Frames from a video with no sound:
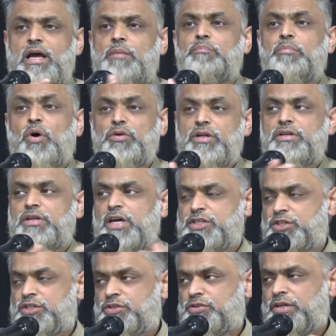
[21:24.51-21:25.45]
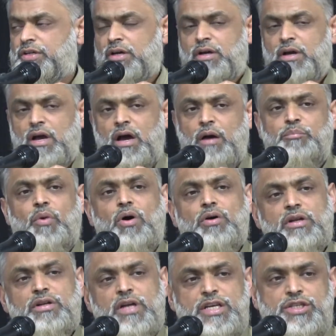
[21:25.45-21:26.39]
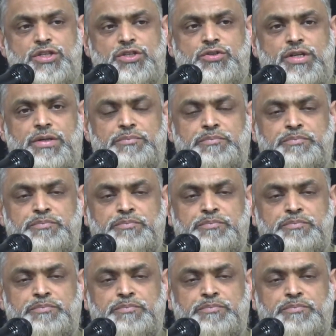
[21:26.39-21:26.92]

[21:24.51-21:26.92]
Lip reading: modern history. And modern history,